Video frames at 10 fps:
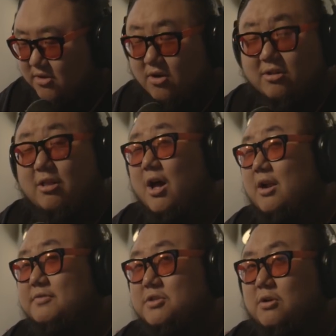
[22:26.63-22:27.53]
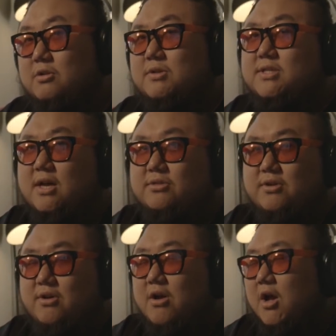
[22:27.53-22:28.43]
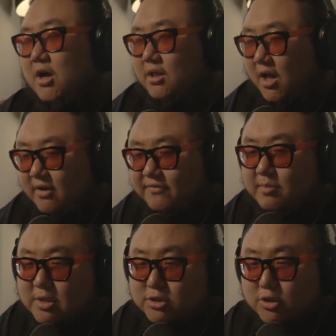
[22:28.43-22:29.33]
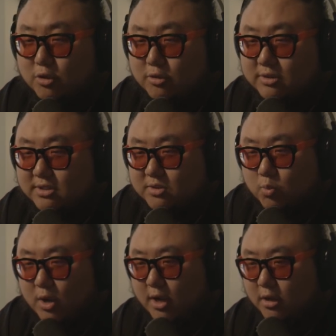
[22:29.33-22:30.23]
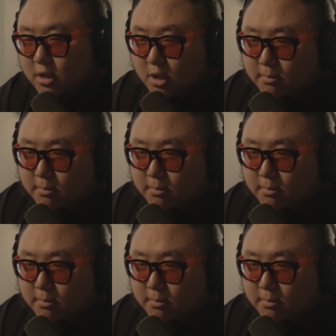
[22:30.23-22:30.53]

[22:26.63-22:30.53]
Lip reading: There are a lot of soloists out there, a lot of female soloists as well,